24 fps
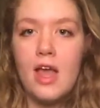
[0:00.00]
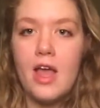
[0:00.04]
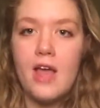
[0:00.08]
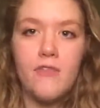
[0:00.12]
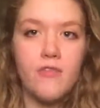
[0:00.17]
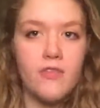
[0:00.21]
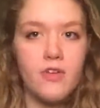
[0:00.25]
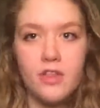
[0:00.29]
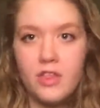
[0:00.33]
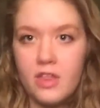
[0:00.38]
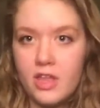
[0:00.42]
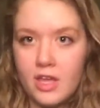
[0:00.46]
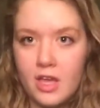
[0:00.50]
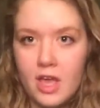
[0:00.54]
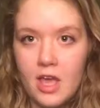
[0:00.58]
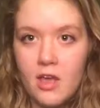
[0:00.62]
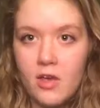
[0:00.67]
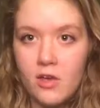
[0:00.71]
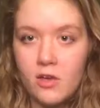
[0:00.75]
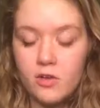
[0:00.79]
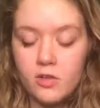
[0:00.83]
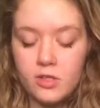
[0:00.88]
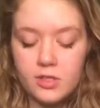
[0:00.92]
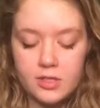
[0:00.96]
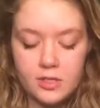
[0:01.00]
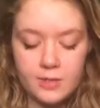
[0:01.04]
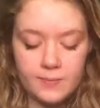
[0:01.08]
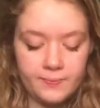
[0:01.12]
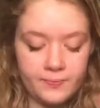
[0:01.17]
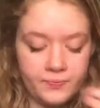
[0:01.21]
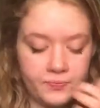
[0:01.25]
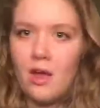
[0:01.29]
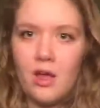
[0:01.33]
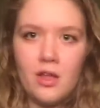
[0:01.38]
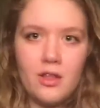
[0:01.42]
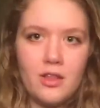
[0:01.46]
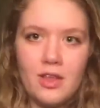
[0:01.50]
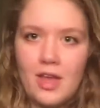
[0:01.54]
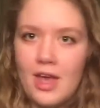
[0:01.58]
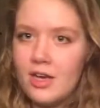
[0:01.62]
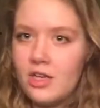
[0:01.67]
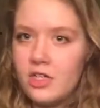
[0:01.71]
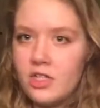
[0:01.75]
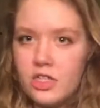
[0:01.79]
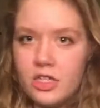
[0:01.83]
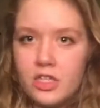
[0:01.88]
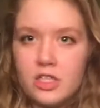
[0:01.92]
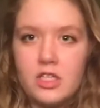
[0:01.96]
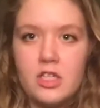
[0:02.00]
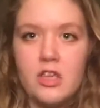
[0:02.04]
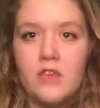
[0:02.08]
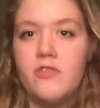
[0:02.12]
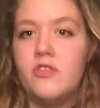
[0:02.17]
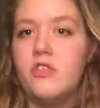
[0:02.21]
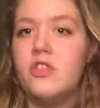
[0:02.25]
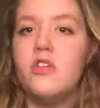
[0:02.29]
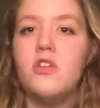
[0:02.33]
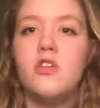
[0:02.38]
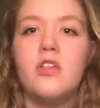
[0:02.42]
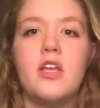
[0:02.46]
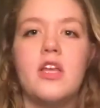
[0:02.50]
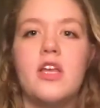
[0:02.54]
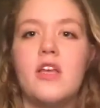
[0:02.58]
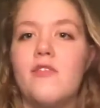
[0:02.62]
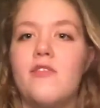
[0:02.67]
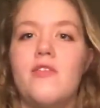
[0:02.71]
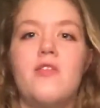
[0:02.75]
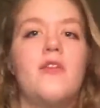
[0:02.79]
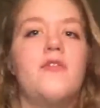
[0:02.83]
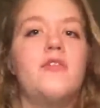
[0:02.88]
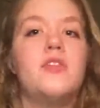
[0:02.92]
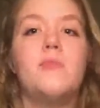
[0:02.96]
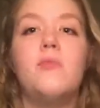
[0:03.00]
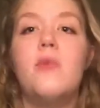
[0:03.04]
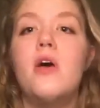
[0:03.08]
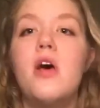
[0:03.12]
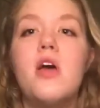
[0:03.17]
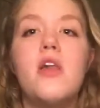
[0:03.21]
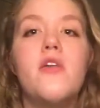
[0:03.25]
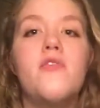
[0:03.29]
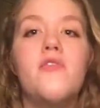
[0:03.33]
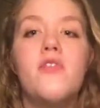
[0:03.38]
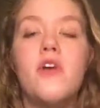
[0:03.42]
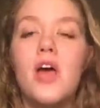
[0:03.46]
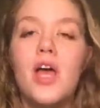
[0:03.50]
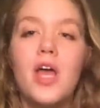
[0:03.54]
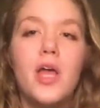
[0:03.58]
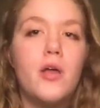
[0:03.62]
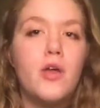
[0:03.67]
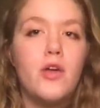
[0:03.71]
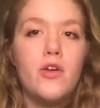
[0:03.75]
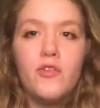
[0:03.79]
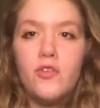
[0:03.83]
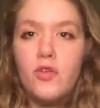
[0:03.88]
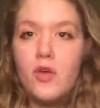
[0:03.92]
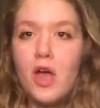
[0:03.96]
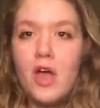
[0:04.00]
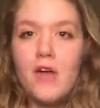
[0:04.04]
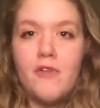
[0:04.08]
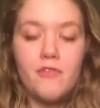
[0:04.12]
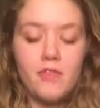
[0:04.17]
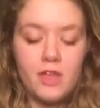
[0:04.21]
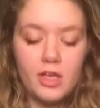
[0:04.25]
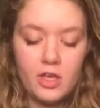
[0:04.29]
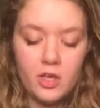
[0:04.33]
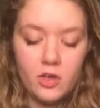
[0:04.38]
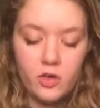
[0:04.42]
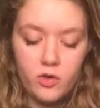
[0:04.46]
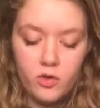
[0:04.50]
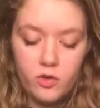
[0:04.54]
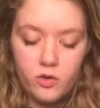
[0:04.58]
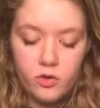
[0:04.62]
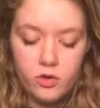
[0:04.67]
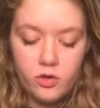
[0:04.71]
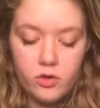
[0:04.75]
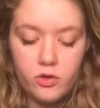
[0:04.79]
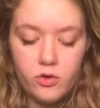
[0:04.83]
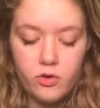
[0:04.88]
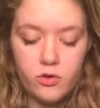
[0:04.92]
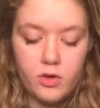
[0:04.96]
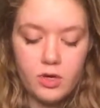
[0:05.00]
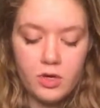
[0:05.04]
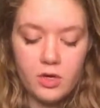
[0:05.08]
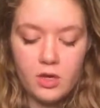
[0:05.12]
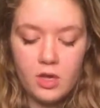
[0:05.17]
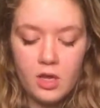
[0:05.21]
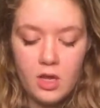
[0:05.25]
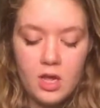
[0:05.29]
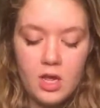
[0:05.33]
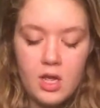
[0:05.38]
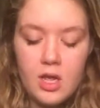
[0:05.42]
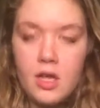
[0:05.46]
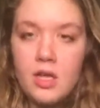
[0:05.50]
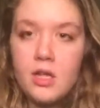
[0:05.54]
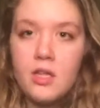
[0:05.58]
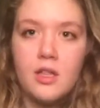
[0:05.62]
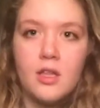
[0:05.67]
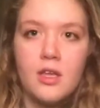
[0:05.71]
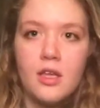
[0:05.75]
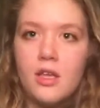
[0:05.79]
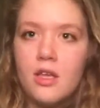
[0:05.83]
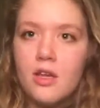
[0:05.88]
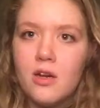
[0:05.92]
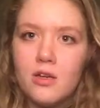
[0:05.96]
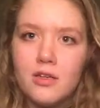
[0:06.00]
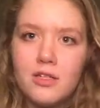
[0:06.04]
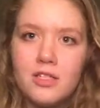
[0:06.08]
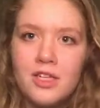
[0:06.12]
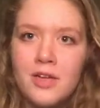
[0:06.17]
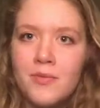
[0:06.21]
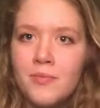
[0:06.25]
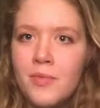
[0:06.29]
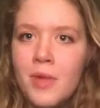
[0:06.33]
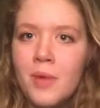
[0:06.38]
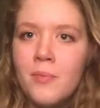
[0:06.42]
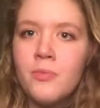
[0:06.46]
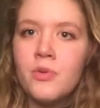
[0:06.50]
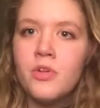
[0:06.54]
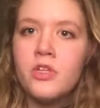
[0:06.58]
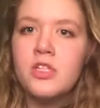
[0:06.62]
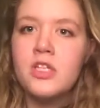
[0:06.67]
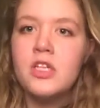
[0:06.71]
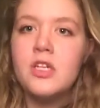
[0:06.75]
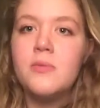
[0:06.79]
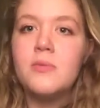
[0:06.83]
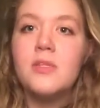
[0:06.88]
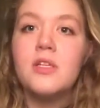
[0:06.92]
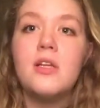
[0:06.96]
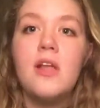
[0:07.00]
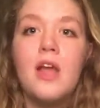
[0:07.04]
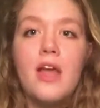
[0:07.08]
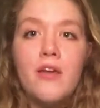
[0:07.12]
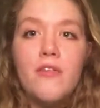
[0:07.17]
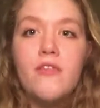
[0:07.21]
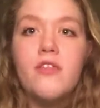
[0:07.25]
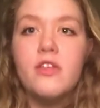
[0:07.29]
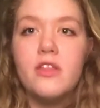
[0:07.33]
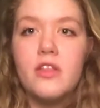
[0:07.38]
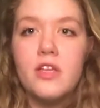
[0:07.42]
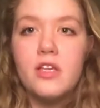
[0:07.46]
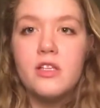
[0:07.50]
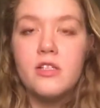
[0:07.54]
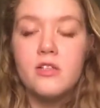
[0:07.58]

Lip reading: everything else, all of the extra stuff too, like if you have Spotify or if you have like Hulu and like your gym memberships and everything.